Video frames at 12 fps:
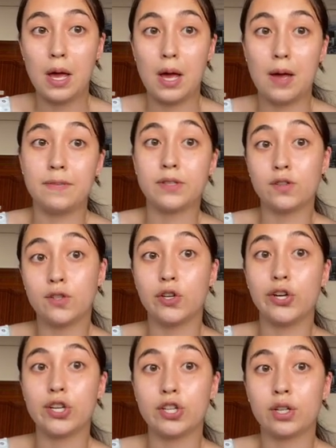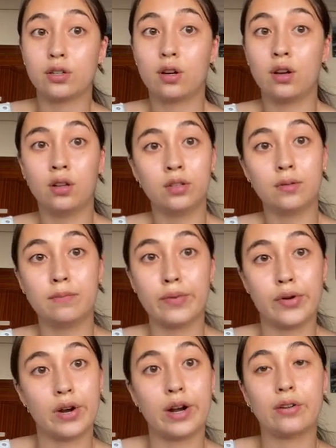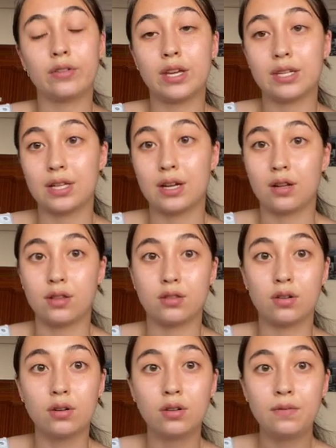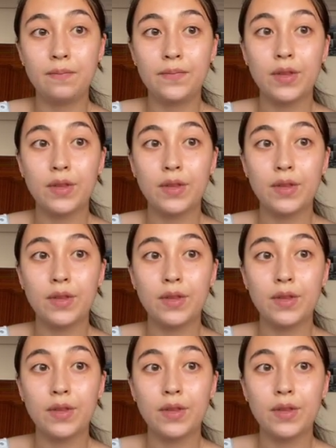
is a tradition called Morano de San Anton.